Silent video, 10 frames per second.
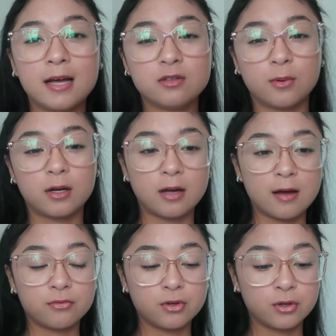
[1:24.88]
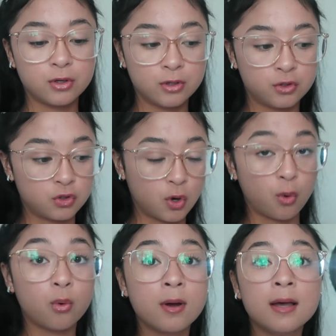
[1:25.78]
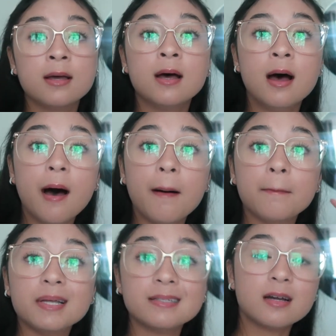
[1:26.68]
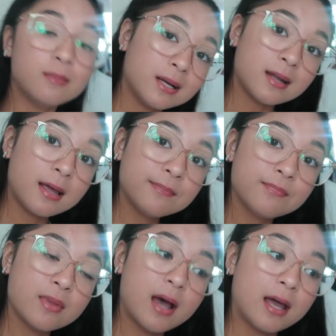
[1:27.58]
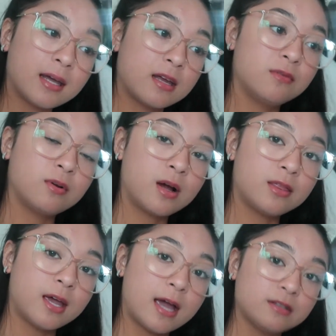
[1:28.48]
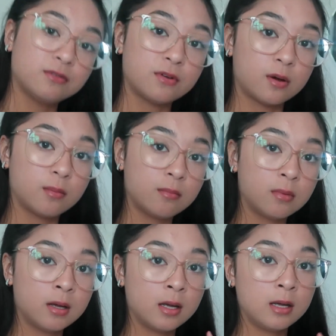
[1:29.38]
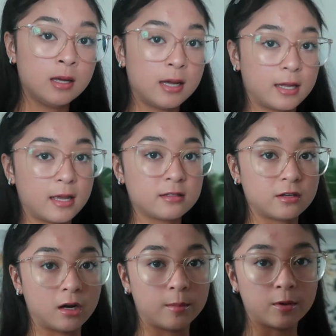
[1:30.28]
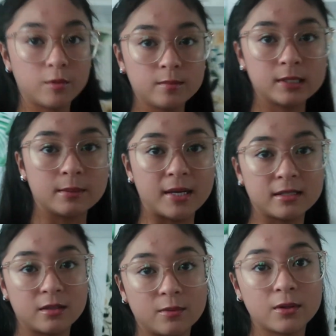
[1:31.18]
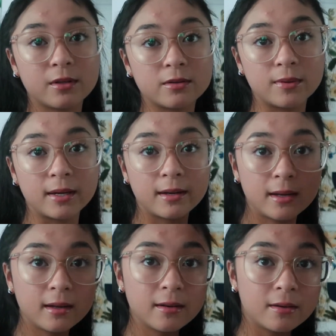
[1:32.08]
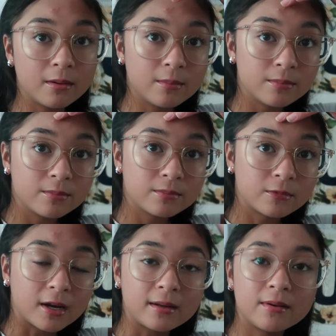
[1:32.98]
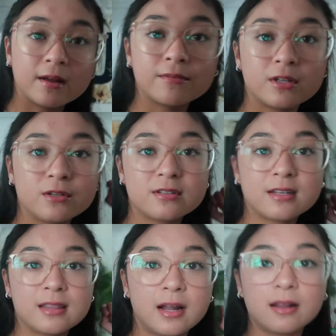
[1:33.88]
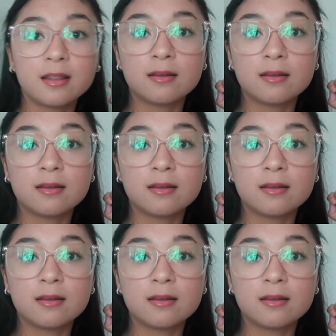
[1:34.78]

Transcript: I had to work after so um, it is now Monday I kind of forgot that I had to film again sorry my room is a mess I will go this way and I'll break have a huge sit there